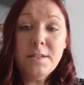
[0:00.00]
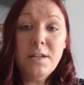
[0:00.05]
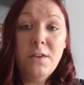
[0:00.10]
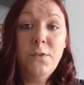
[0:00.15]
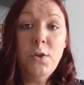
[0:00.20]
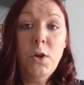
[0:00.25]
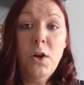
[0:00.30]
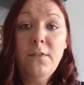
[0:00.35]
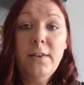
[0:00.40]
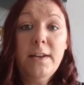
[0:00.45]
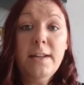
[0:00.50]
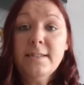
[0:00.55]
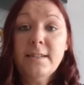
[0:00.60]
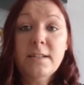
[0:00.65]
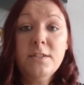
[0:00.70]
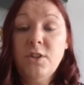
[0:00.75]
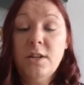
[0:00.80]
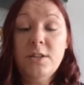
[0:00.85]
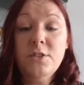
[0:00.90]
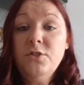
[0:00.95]
If you have any
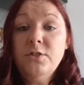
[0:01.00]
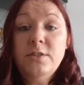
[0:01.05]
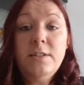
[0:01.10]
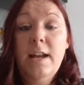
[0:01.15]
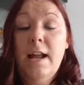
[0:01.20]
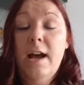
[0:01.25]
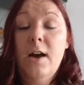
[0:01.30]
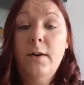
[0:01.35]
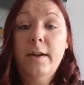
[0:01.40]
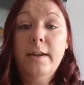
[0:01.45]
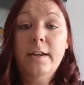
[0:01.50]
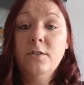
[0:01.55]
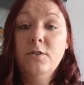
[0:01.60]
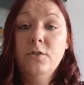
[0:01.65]
suggestions on how I can